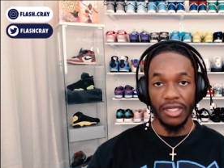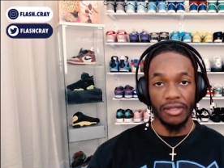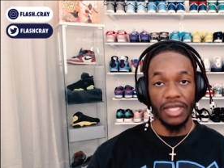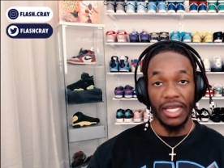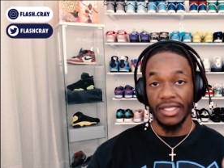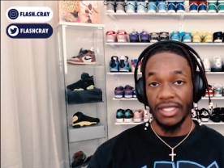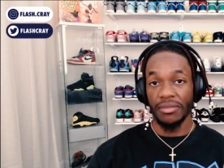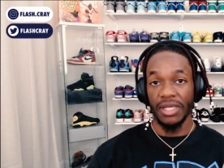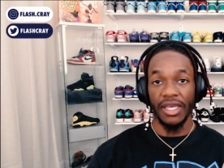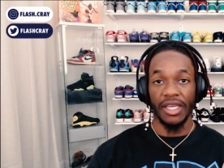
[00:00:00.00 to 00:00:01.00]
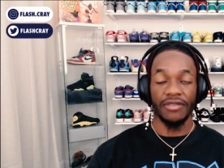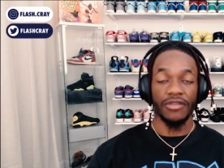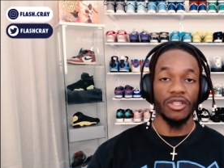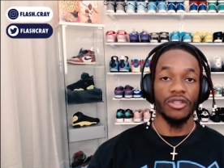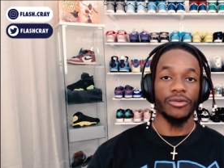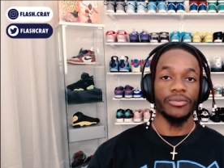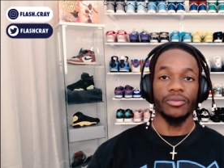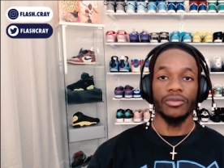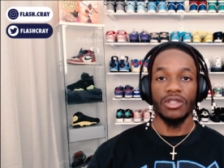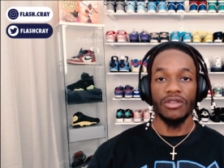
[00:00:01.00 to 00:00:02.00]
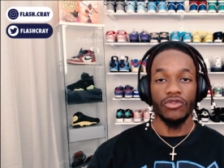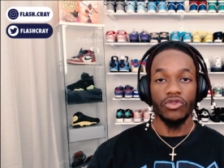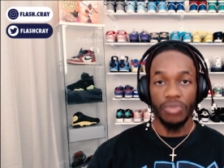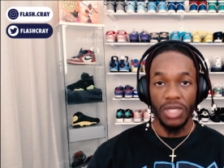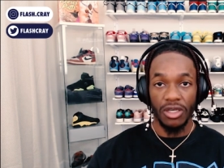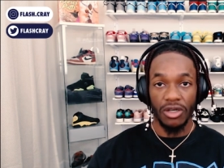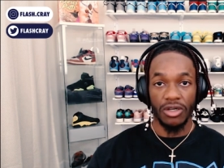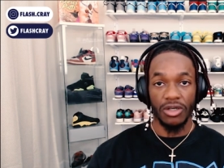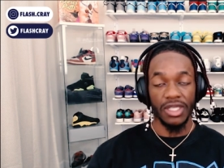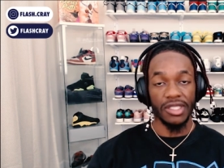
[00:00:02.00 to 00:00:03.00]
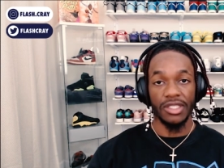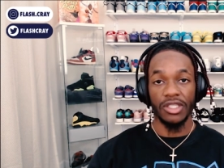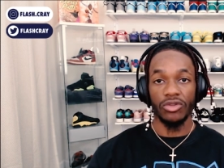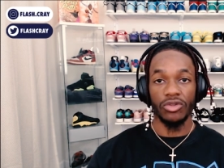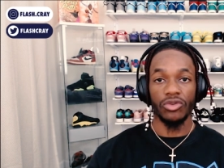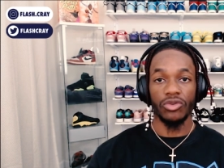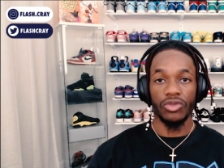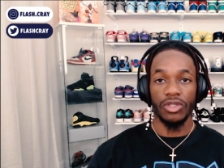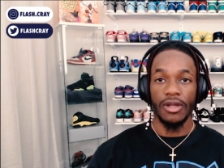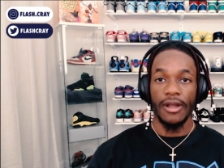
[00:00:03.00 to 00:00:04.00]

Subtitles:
like I said in my last video, if you PR and still lose,